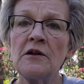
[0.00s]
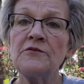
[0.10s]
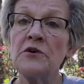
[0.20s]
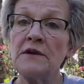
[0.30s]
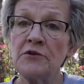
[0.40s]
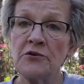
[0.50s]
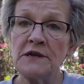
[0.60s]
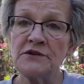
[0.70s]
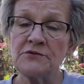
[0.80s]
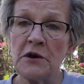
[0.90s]
of your evergreen
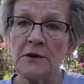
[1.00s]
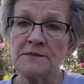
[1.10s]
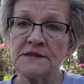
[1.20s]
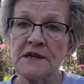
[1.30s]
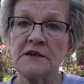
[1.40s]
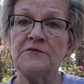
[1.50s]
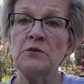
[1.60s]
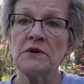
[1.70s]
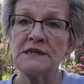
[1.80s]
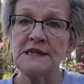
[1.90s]
shrubs, like if you
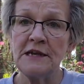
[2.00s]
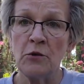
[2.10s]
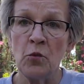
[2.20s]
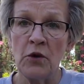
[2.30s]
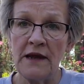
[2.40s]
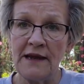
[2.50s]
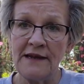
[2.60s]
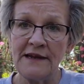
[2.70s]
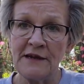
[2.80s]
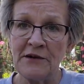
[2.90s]
want to take them way
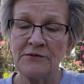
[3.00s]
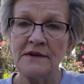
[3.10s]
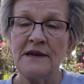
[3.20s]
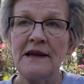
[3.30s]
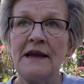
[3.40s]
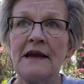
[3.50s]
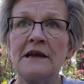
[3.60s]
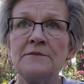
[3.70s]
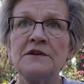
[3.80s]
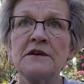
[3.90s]
down.
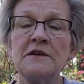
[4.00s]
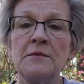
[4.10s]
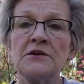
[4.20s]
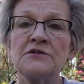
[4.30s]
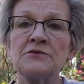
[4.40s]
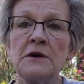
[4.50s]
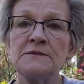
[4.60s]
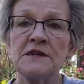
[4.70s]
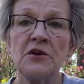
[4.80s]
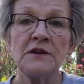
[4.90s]
And I'm talking about shrubs
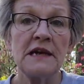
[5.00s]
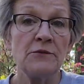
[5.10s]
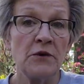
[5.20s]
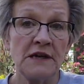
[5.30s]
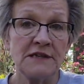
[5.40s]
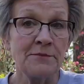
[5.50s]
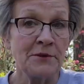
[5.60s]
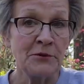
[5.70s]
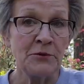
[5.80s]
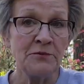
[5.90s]
that aren't getting ready to
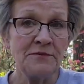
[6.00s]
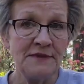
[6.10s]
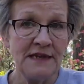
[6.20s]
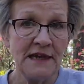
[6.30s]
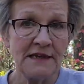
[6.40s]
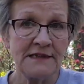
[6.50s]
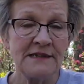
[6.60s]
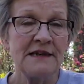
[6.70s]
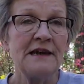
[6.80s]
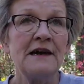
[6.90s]
bloom yet.
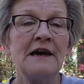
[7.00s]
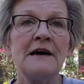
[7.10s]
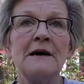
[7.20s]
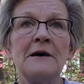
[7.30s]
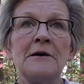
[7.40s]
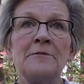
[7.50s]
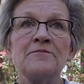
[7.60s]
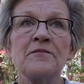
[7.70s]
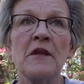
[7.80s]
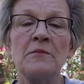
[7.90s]

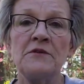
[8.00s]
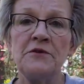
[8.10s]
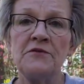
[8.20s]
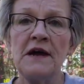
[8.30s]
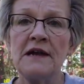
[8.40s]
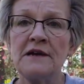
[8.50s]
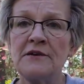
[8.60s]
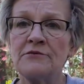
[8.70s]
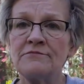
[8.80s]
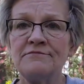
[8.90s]
But if you've had
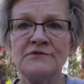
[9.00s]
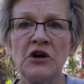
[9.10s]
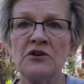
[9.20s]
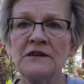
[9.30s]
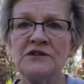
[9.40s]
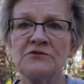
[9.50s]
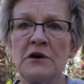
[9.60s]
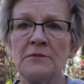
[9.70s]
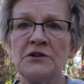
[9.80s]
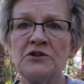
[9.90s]
a gnarly
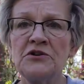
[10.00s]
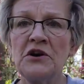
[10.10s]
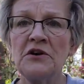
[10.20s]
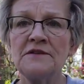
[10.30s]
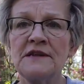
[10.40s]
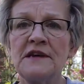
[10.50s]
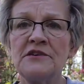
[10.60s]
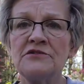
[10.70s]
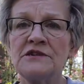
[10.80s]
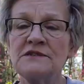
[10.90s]
shrub in your yard that
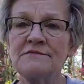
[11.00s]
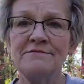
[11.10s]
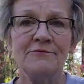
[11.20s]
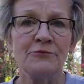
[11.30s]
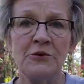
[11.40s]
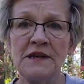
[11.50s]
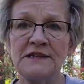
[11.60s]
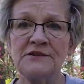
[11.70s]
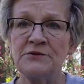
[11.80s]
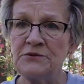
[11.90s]
you're just ready
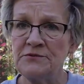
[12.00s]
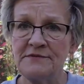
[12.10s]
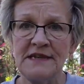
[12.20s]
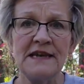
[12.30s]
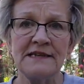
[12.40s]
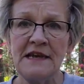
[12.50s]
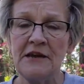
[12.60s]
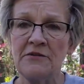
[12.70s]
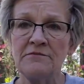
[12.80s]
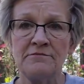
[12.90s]
to take
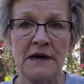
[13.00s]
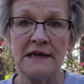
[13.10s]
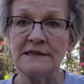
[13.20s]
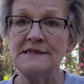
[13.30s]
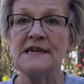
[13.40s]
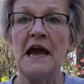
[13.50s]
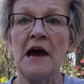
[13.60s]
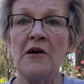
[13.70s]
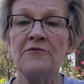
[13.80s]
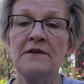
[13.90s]
down by at least half,